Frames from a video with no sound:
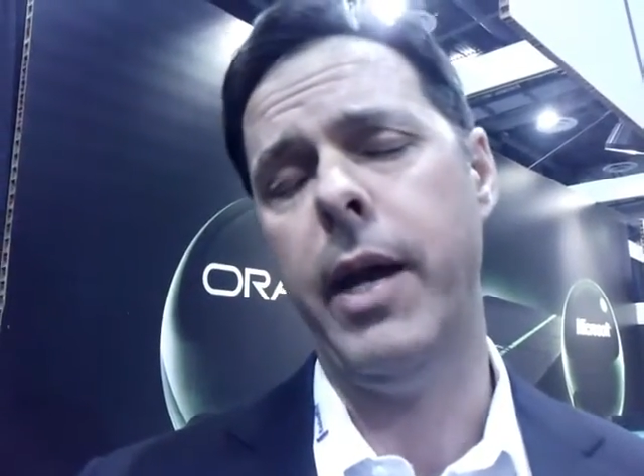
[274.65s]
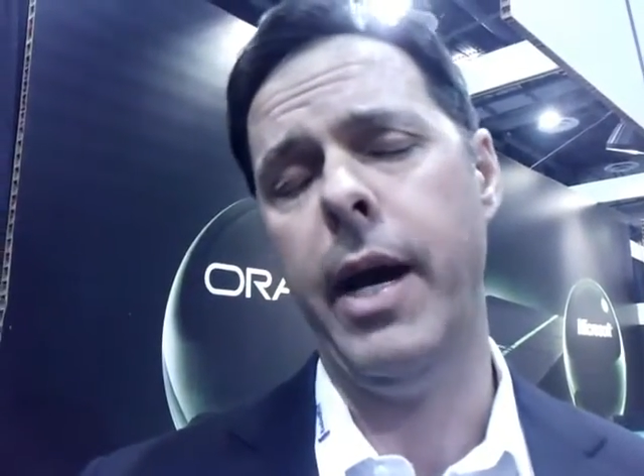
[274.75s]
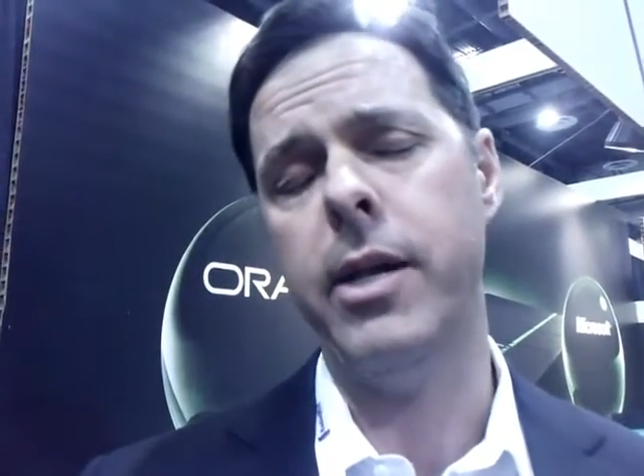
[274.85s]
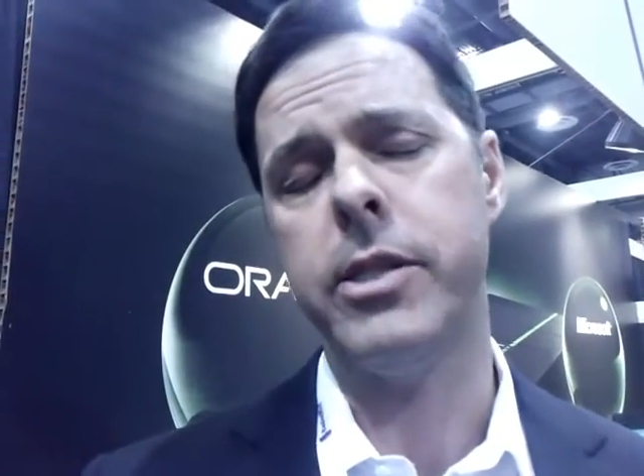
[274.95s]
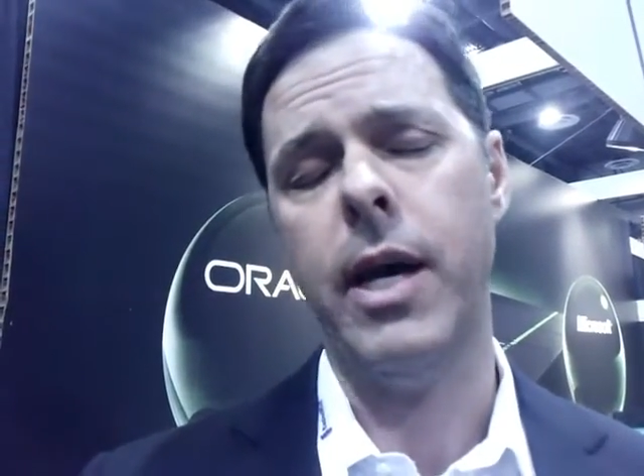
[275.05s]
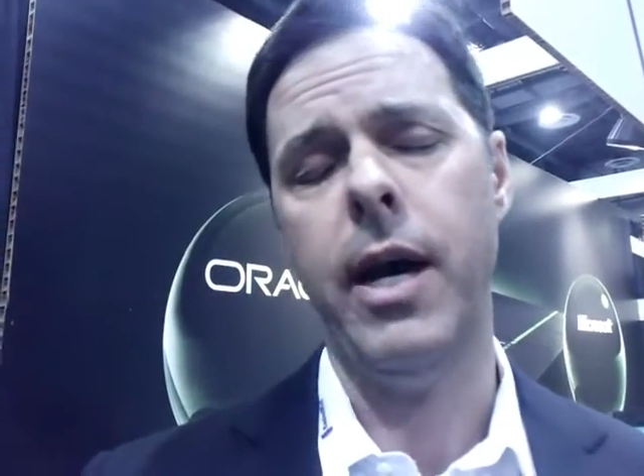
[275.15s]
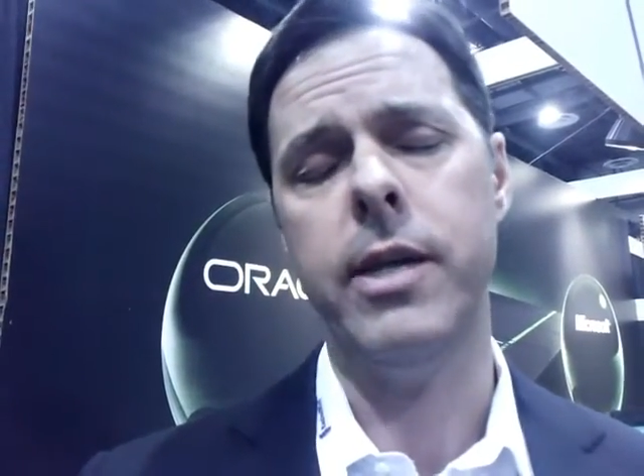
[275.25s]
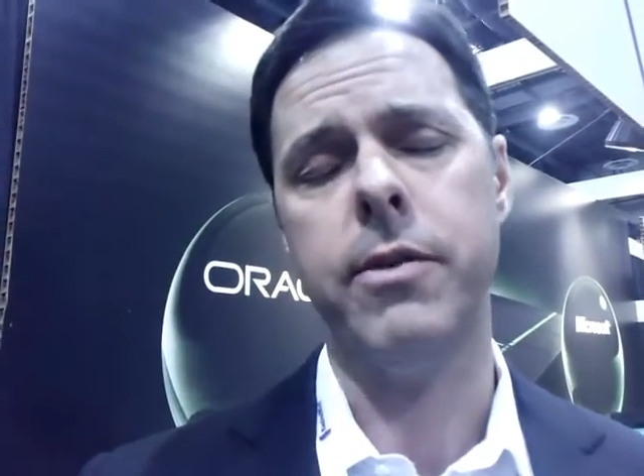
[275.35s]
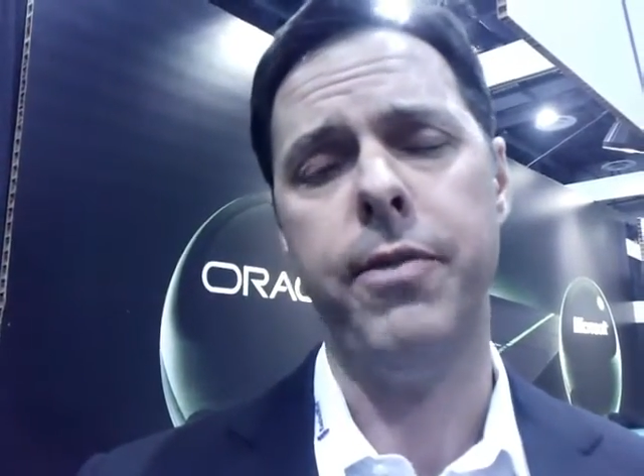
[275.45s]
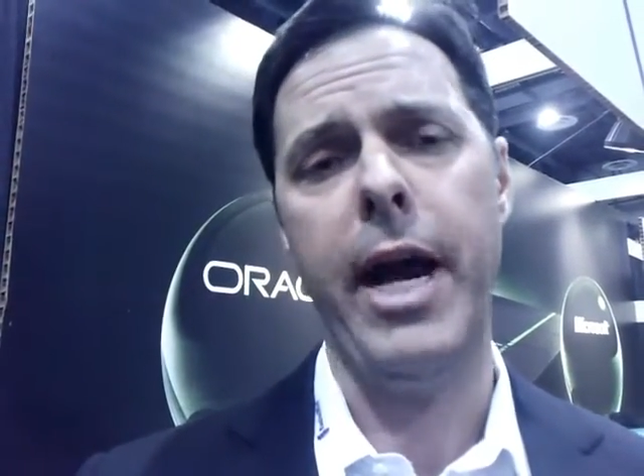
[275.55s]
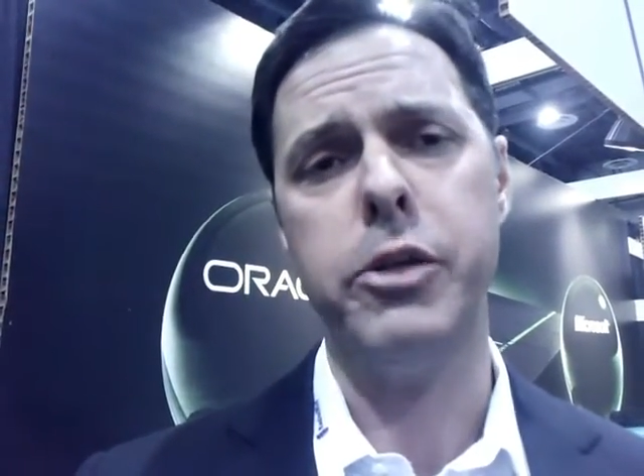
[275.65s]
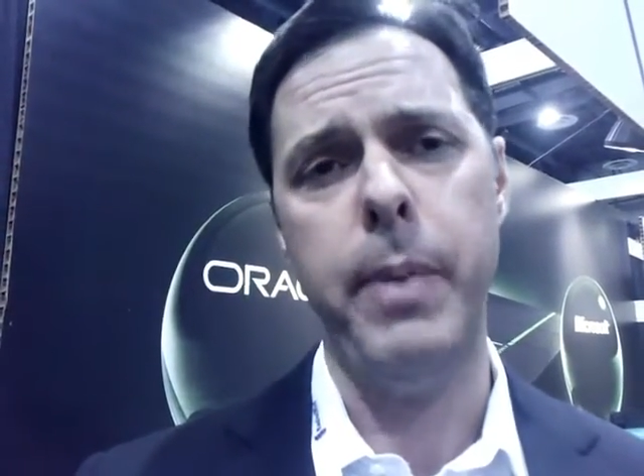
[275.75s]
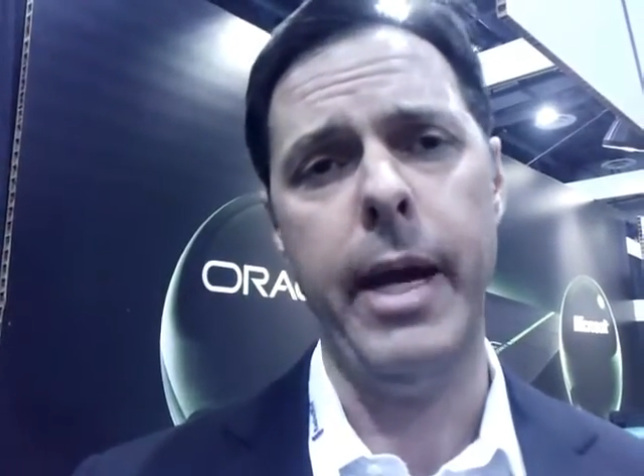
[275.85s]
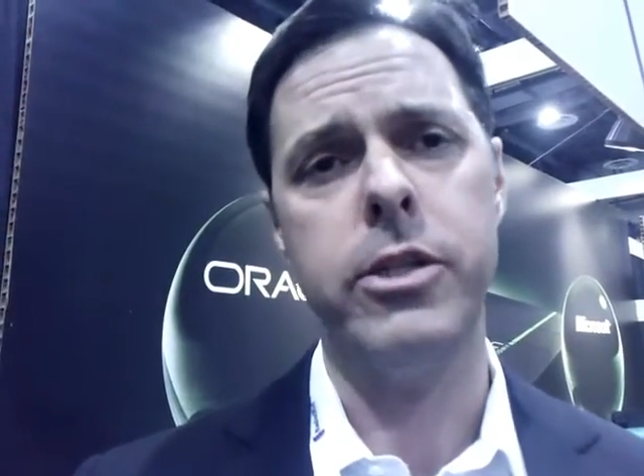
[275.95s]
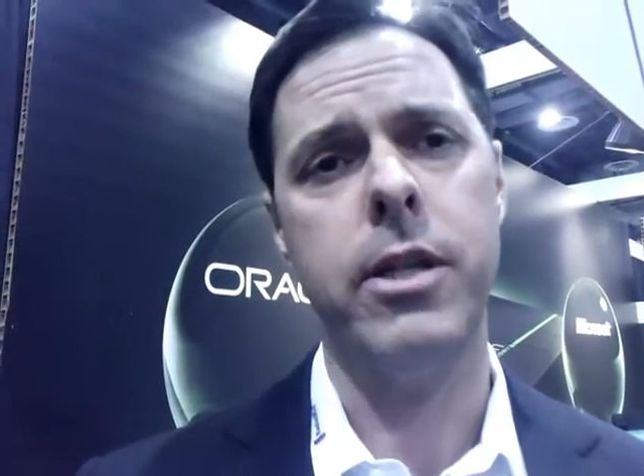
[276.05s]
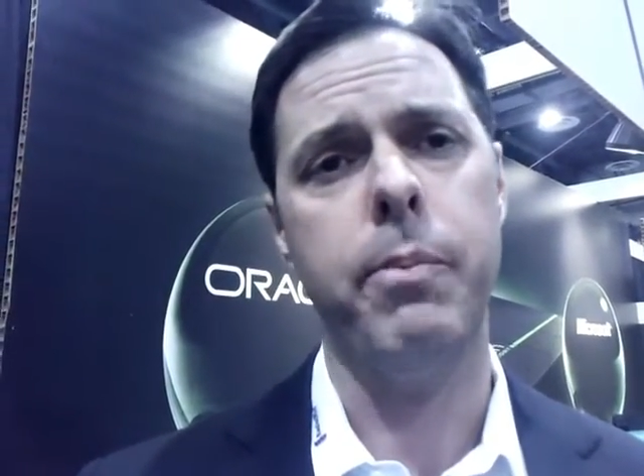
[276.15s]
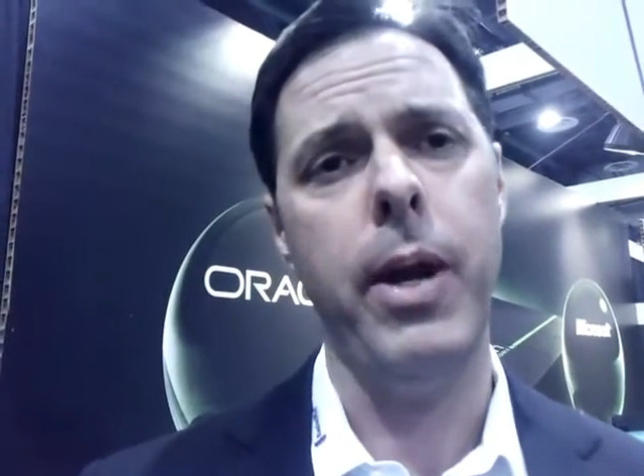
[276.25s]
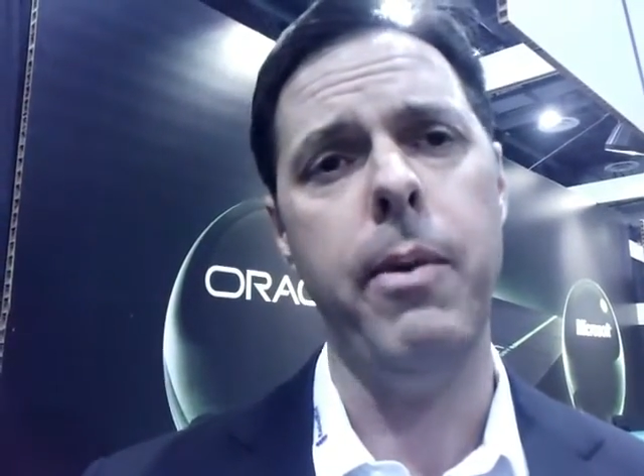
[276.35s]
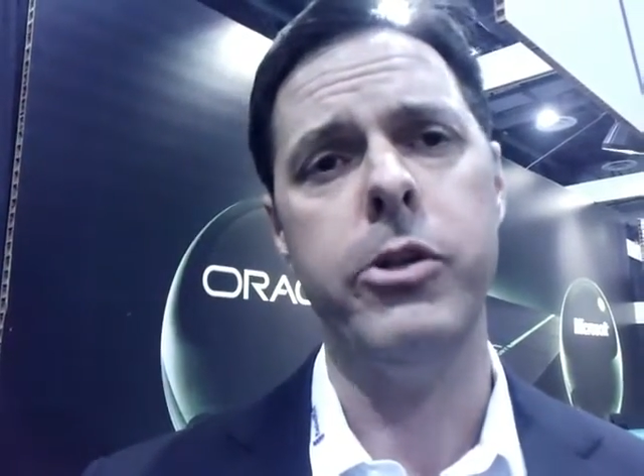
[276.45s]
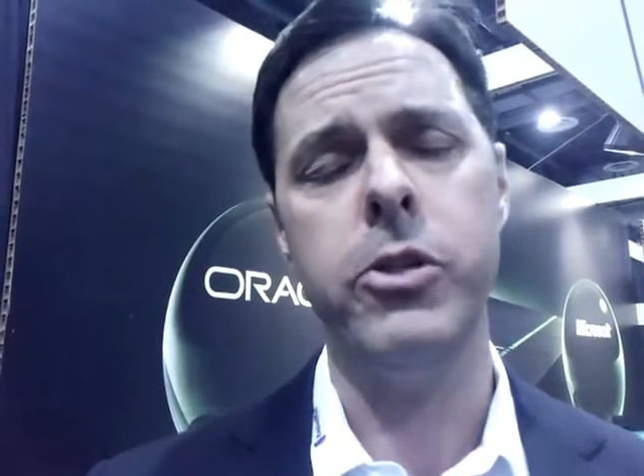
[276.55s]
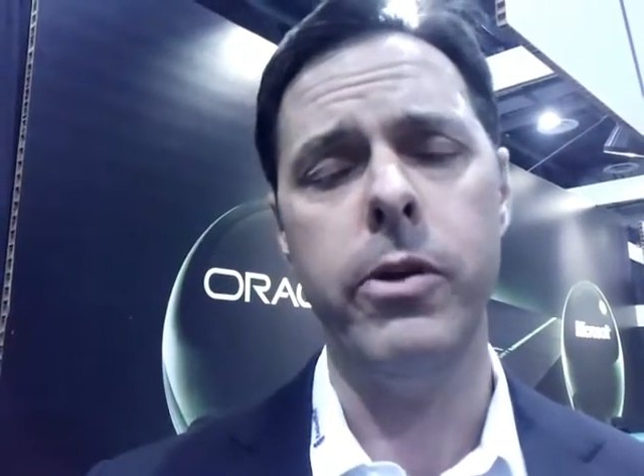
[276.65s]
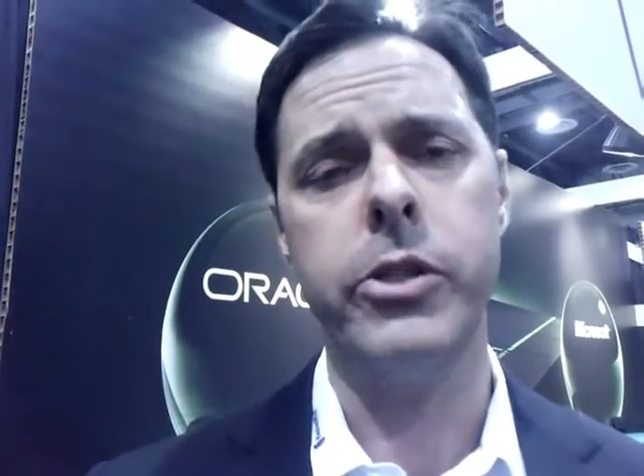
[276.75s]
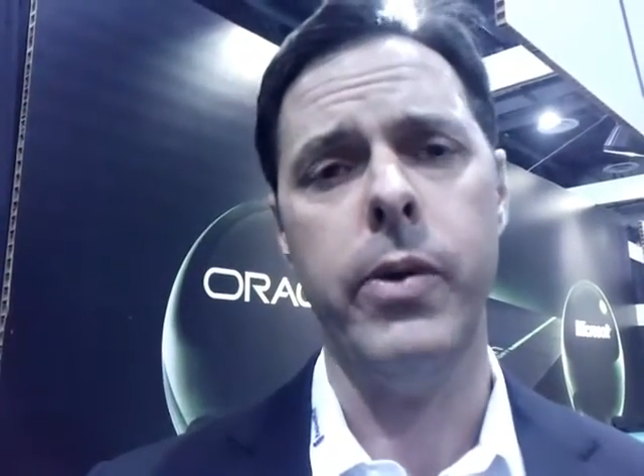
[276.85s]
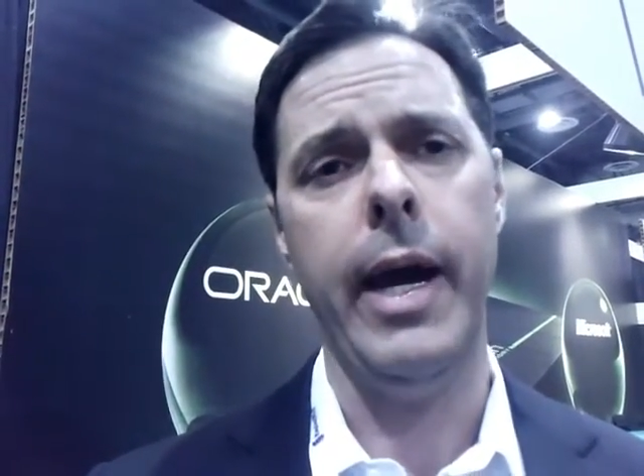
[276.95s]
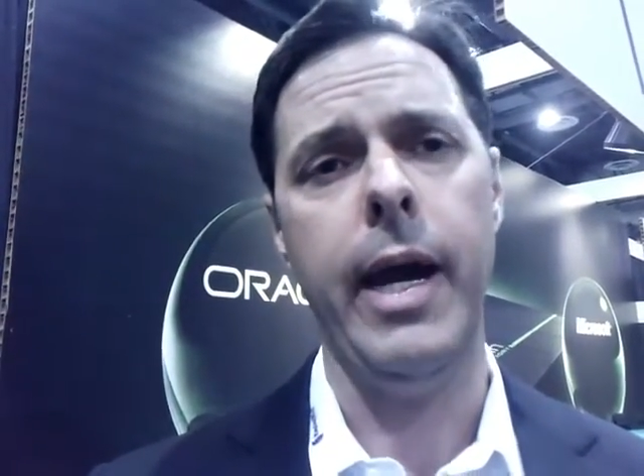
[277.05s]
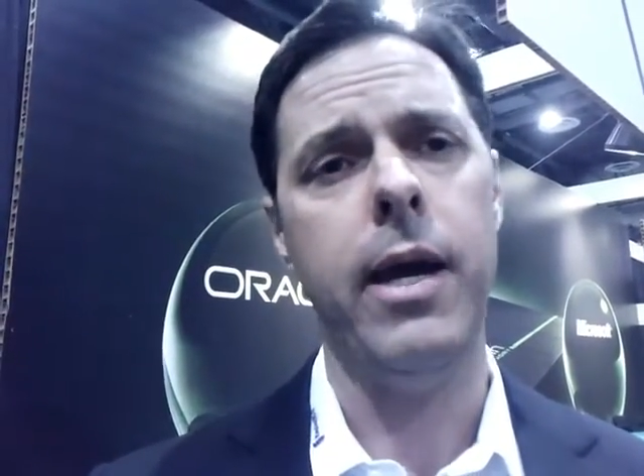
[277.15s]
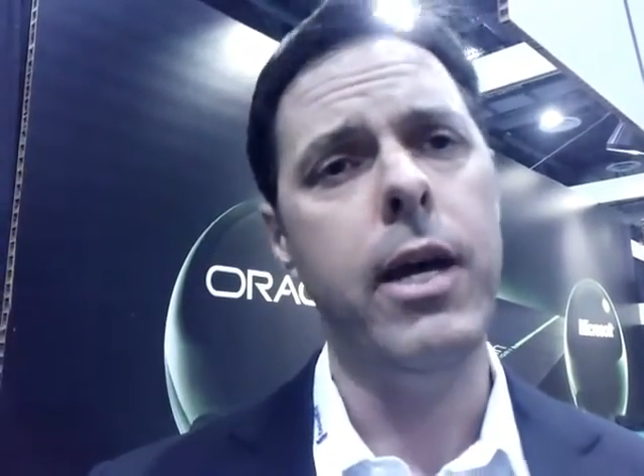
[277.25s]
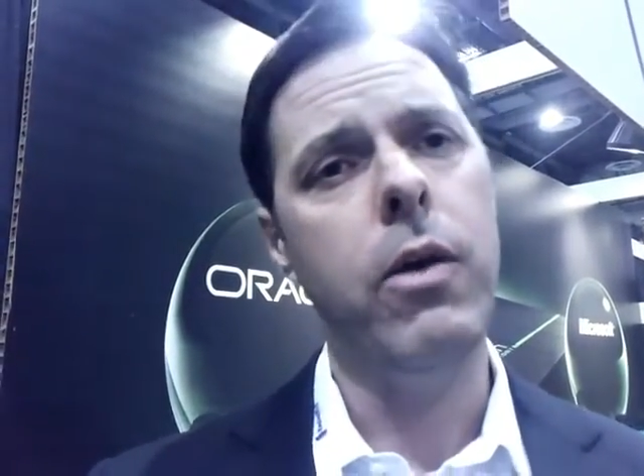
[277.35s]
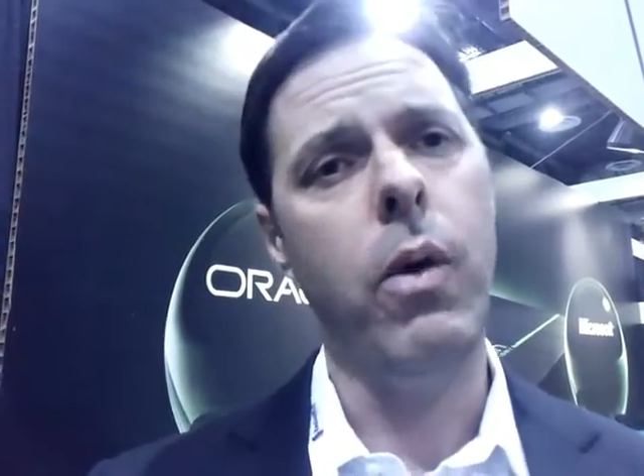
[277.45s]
as a flash-based primary storage array,